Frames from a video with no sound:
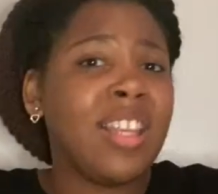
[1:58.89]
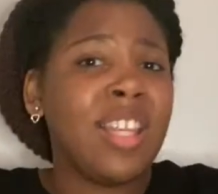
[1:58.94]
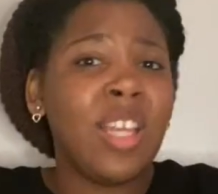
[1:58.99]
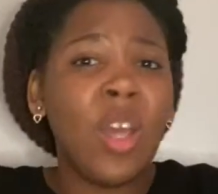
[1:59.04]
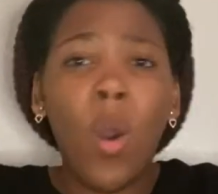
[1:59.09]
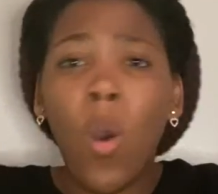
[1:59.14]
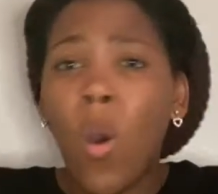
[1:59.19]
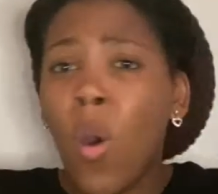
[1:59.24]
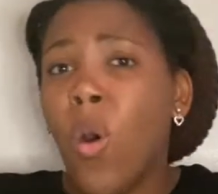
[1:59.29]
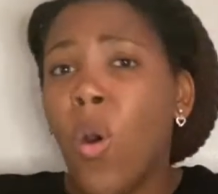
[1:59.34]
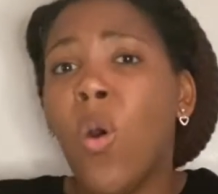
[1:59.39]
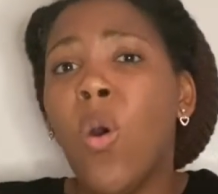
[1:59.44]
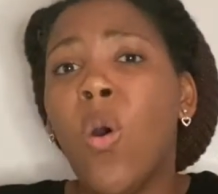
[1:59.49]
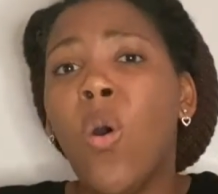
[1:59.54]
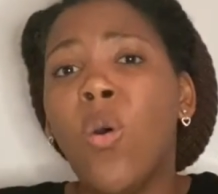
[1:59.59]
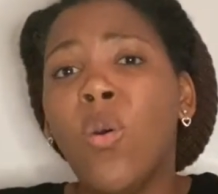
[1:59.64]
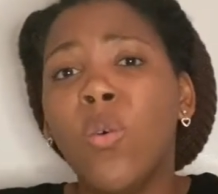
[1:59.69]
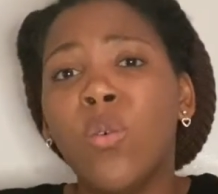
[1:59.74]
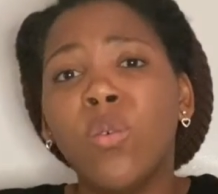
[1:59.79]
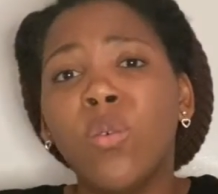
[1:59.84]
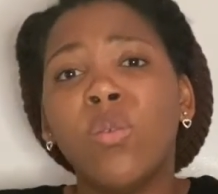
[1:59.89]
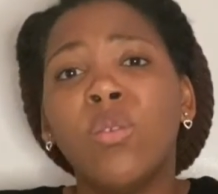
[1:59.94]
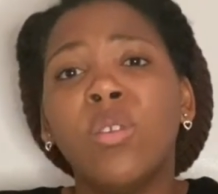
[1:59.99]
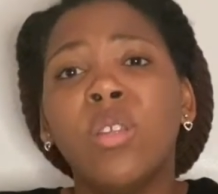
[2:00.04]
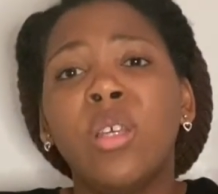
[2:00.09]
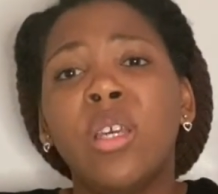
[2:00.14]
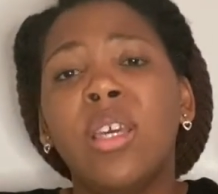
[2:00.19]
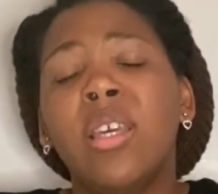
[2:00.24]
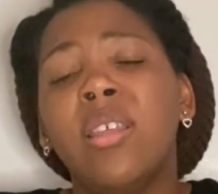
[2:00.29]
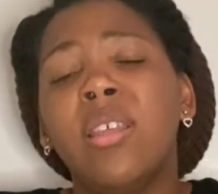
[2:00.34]
is like the
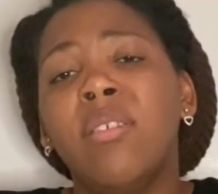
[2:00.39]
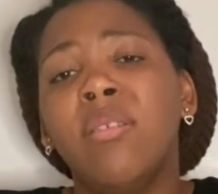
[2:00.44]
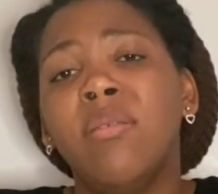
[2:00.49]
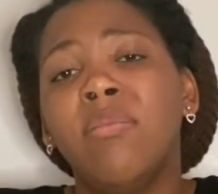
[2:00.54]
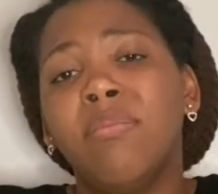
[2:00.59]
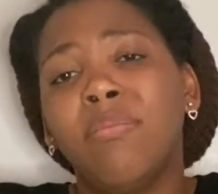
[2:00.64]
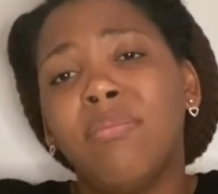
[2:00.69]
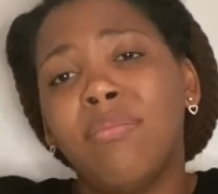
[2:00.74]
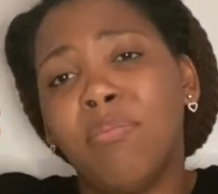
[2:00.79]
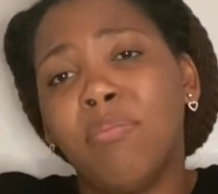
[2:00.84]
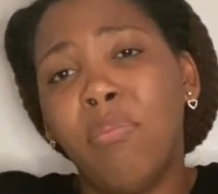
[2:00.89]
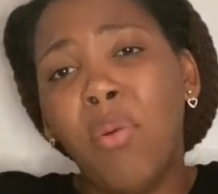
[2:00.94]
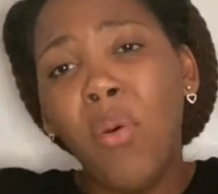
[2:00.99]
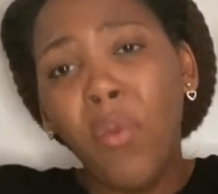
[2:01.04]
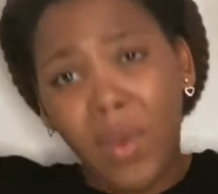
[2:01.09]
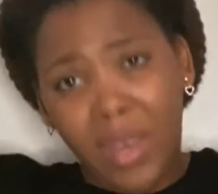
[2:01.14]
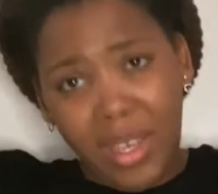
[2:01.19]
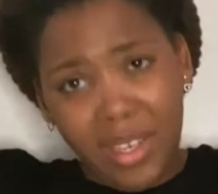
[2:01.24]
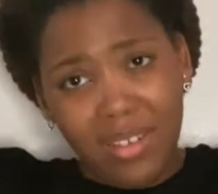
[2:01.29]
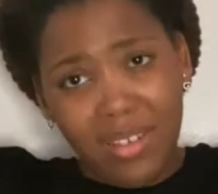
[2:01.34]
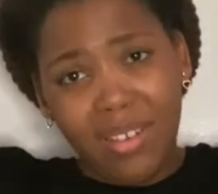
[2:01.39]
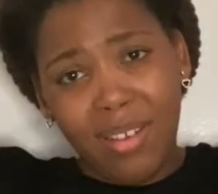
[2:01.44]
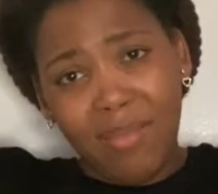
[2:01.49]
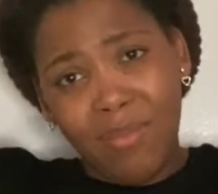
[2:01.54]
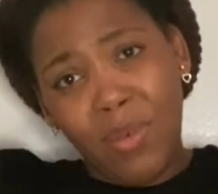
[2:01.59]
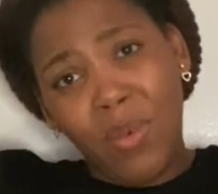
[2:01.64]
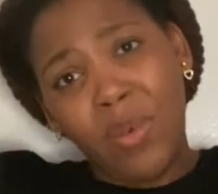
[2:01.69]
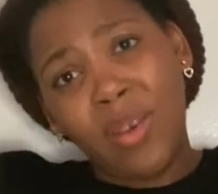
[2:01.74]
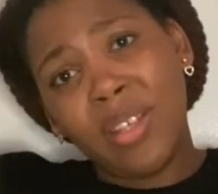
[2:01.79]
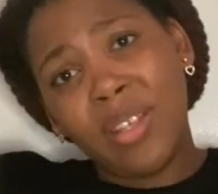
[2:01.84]
only point
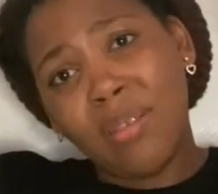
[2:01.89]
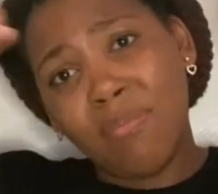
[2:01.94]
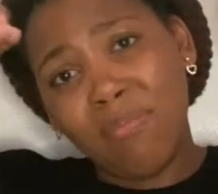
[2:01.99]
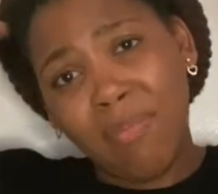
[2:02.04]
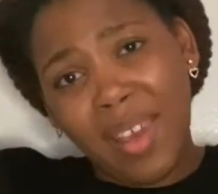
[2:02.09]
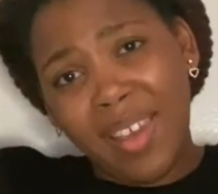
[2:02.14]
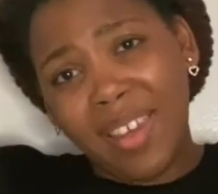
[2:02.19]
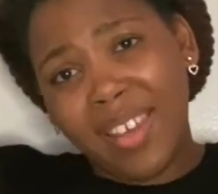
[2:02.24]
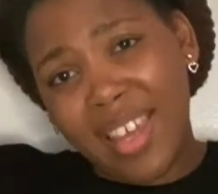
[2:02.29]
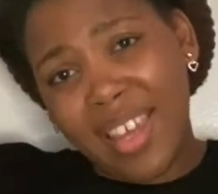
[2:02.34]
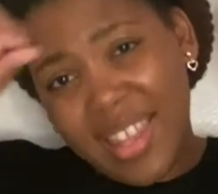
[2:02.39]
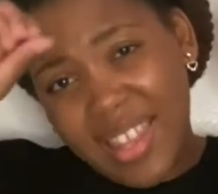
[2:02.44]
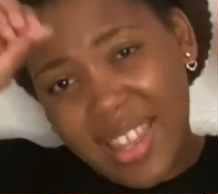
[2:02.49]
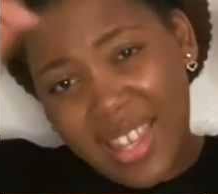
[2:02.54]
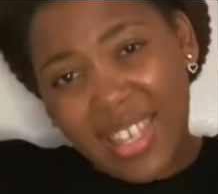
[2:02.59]
I'm going to make